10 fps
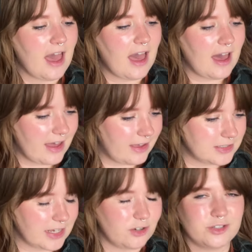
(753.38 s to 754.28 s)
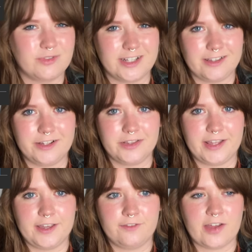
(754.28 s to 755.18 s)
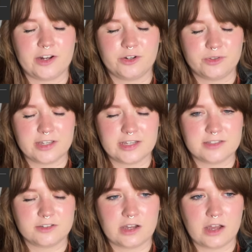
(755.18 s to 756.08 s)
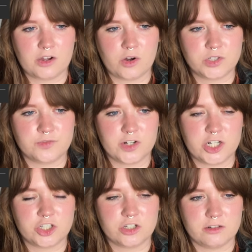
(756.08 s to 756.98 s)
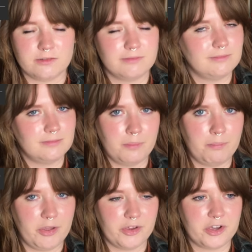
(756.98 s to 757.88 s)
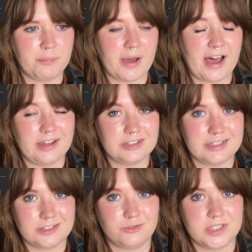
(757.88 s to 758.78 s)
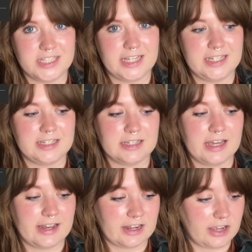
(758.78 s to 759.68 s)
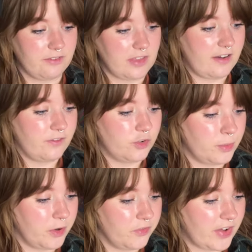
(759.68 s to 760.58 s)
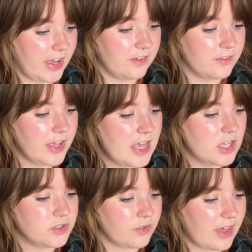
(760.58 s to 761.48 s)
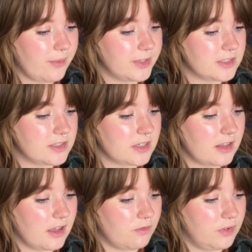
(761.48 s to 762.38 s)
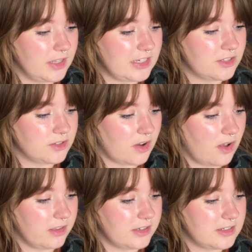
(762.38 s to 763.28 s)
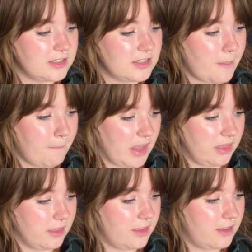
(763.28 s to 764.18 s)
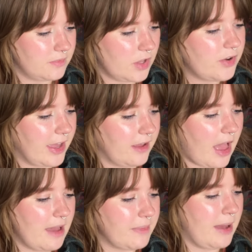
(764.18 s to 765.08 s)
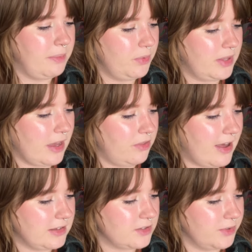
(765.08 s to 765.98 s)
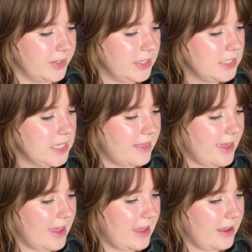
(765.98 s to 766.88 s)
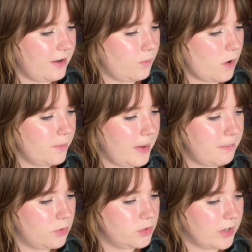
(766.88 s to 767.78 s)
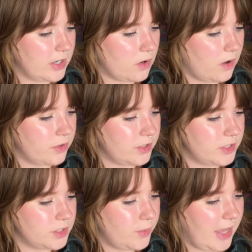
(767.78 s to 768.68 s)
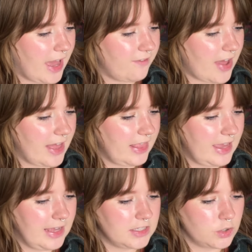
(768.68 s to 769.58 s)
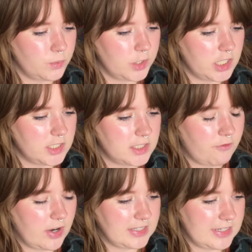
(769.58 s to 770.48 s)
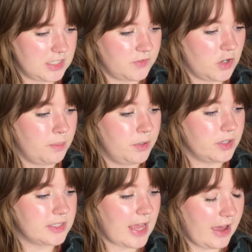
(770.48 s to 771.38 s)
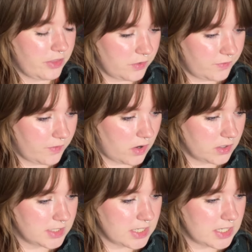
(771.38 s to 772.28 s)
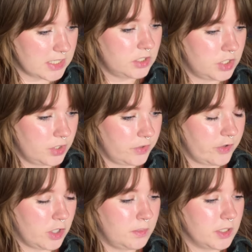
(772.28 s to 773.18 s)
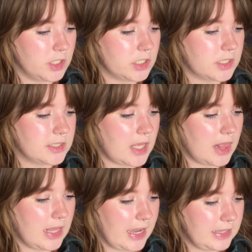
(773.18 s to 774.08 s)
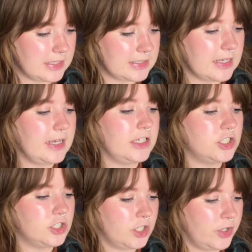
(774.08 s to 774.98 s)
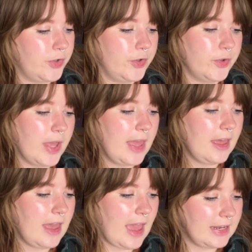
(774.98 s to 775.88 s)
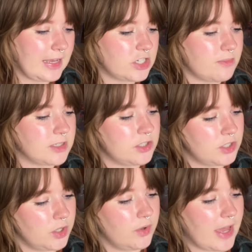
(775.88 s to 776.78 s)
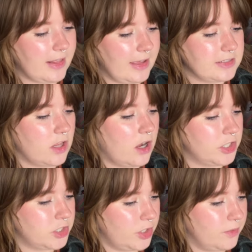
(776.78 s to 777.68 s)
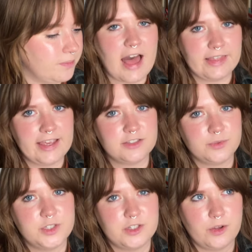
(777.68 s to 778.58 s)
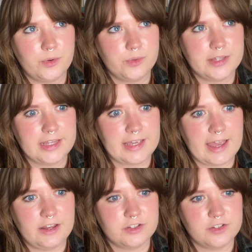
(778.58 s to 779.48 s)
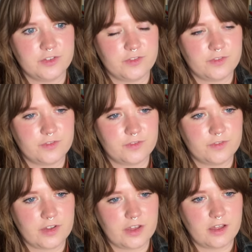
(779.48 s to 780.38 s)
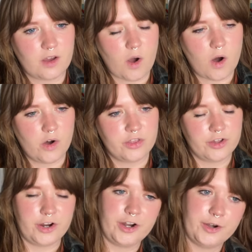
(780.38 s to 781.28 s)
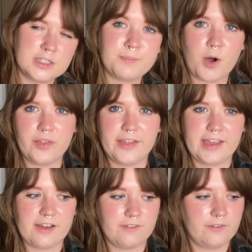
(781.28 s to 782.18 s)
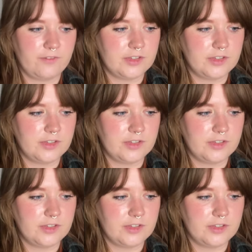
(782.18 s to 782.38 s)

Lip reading: and I also read A Little Life, and I know that it's a controversial book, but I did really like it and I gave that 4.5, so that was a really solid month. Okay, I'm happy with how that's going. And then what are my most read authors? We have Ali Hazelwood, read 6 of her books, Heather Fawcett, 2 of her books, Lyla Sage, 2, NK Jemisin, 2, and Eliza Clark, 2. Ali Hazelwood's the only kind of author spotlight I've